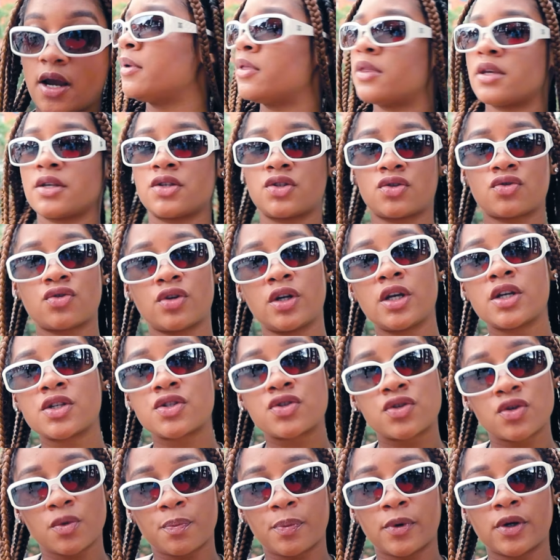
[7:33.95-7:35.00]
I mean, this street
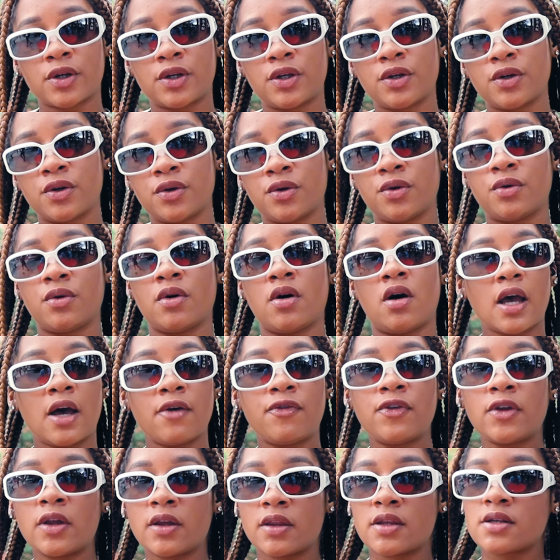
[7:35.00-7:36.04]
is super cute.
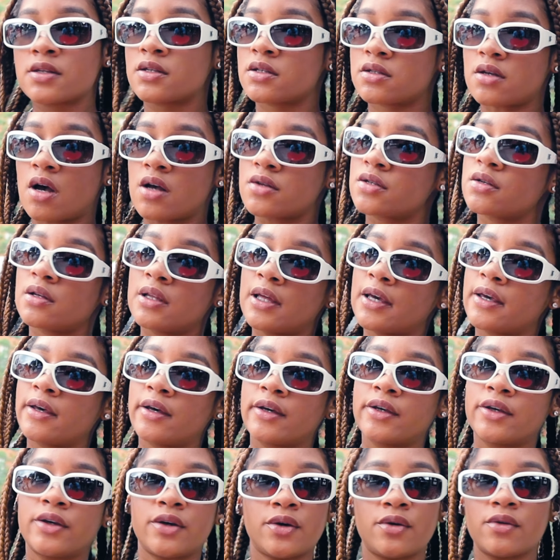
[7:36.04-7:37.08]
I feel like this is also like
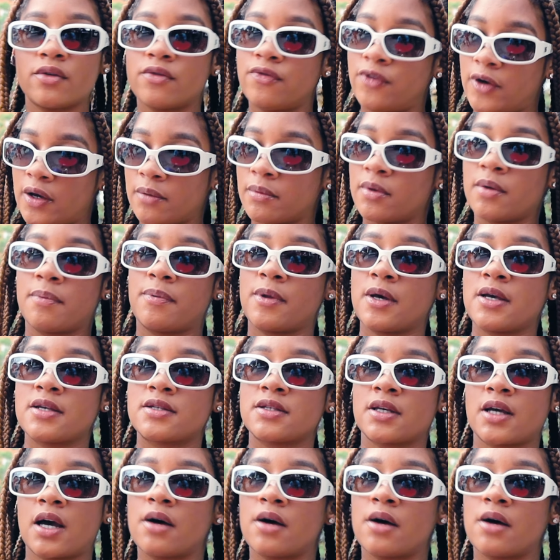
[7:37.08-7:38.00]
a cute family place.